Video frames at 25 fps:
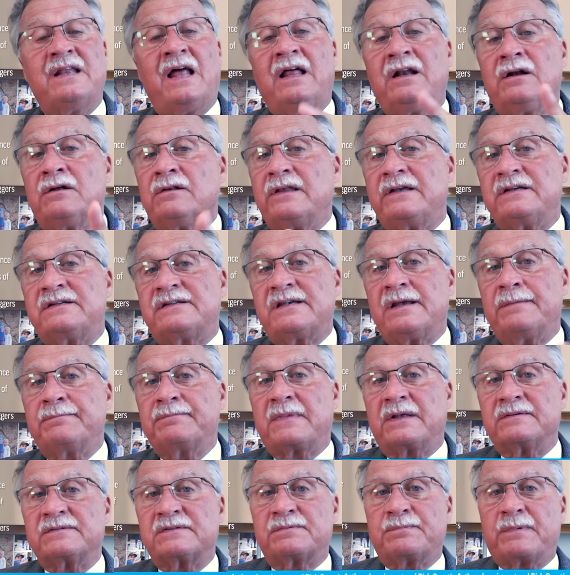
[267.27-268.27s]
not only
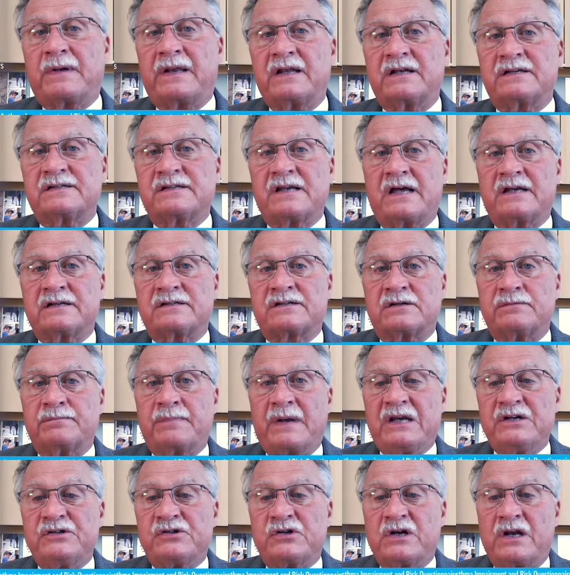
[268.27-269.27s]
symptoms but
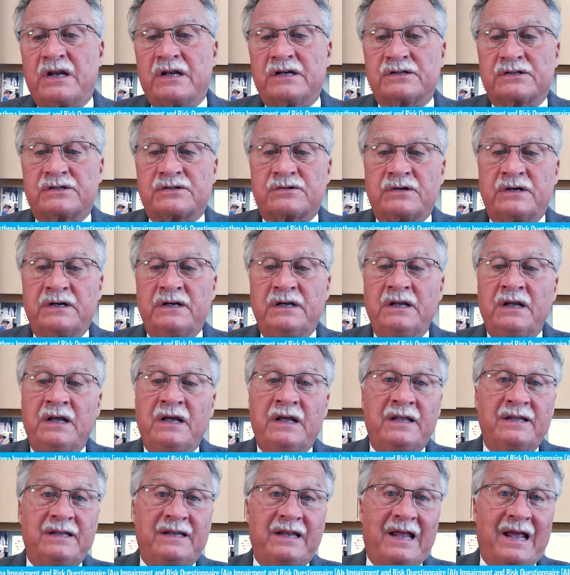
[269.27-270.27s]
exacerbation history,
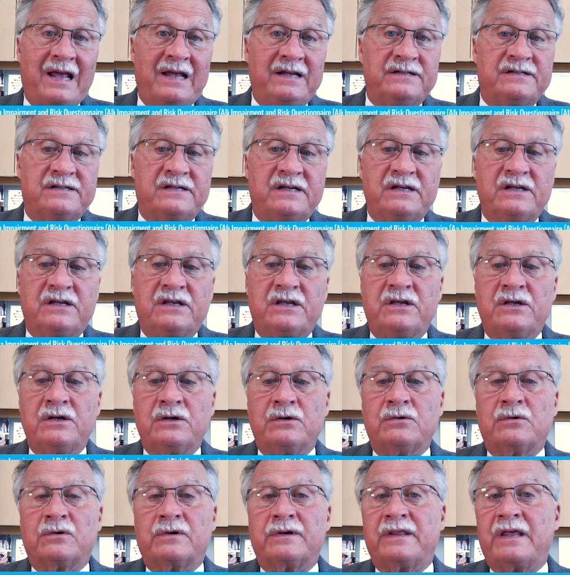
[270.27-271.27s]
the A C
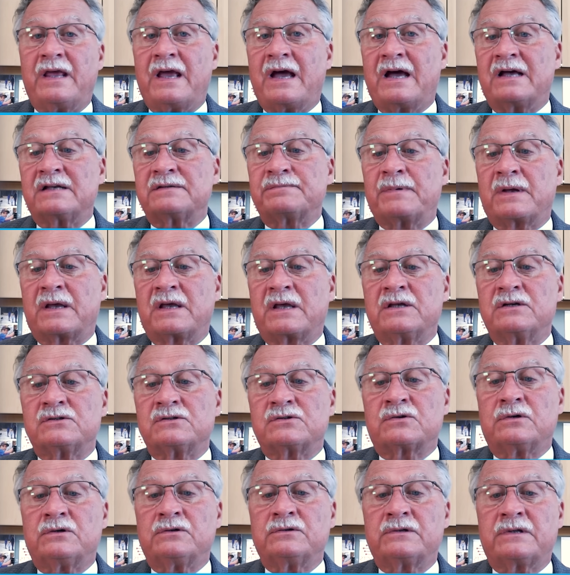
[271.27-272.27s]
Q or the Asthma
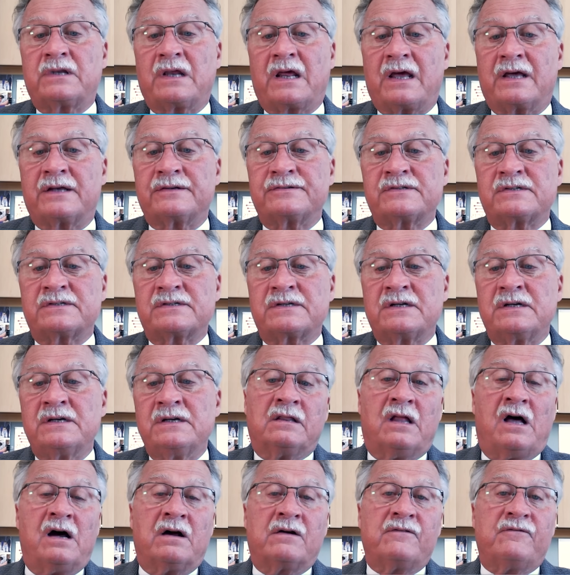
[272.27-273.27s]
Control Test.
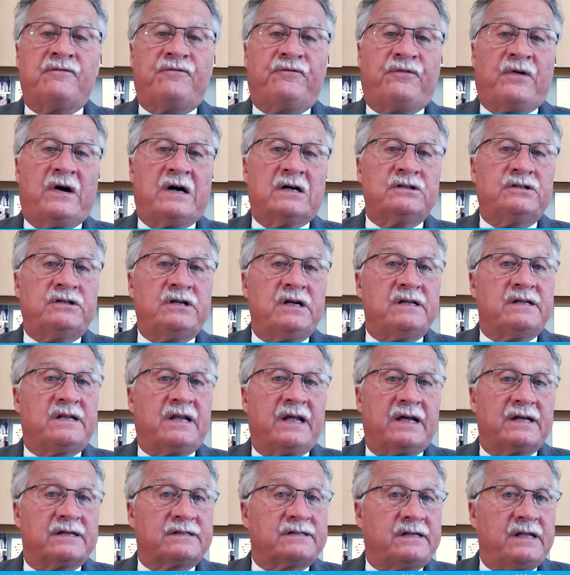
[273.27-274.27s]
Lung function
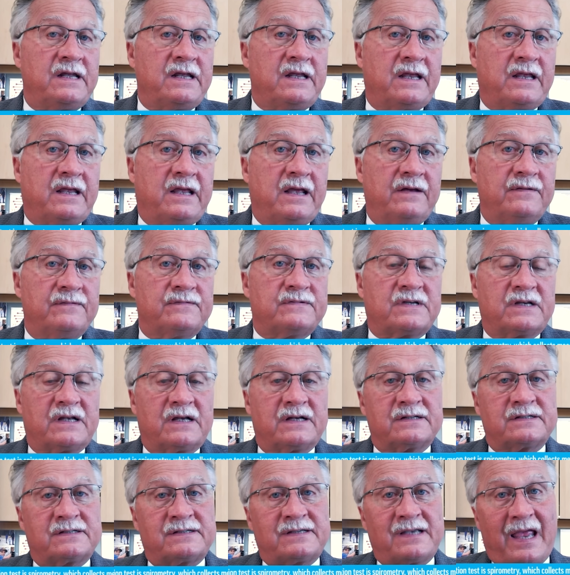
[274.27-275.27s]
testing gives
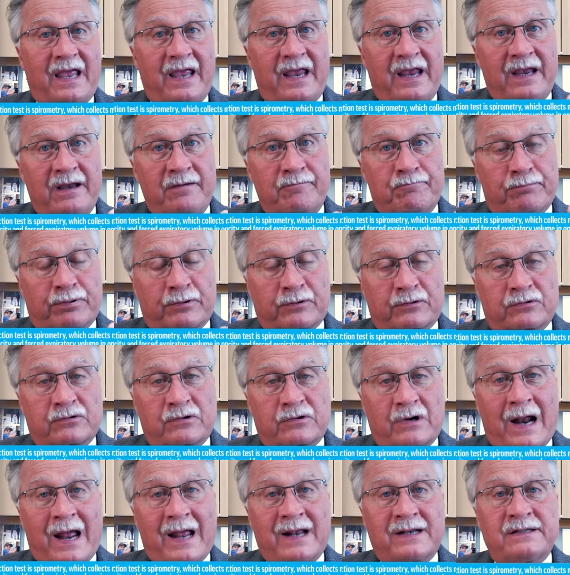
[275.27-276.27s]
us a
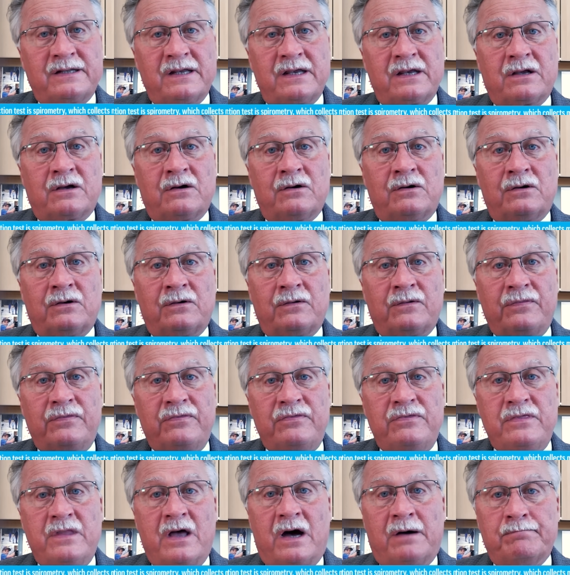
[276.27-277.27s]
practical
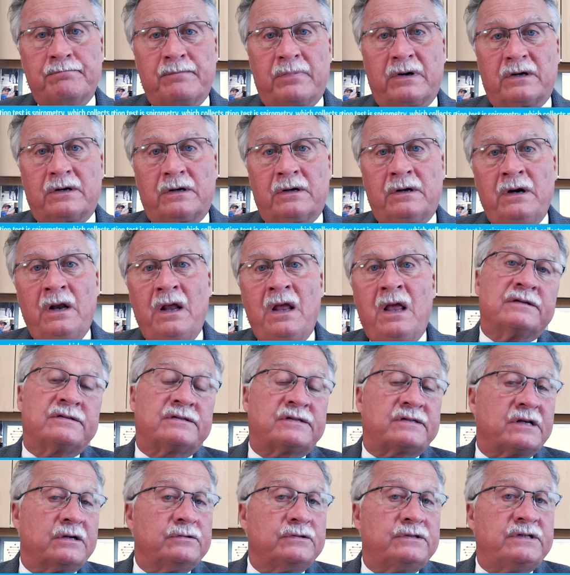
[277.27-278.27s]
number
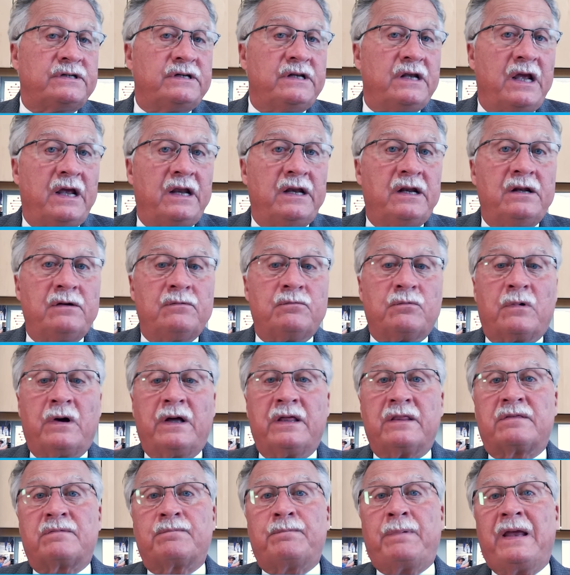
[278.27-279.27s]
associated
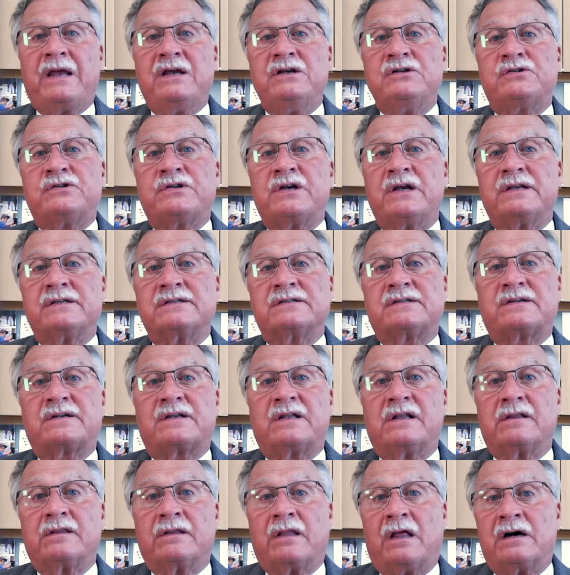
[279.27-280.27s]
with
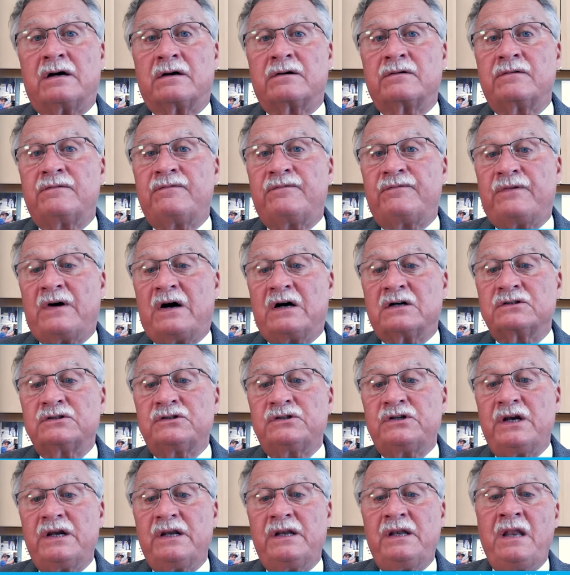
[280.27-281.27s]
patients' lung
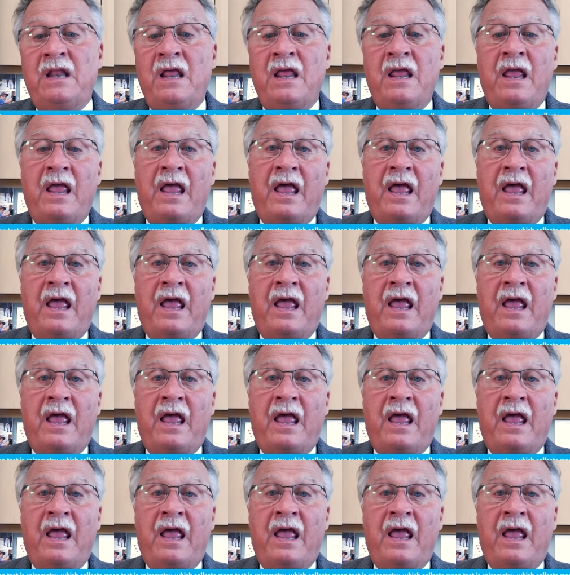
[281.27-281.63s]
function,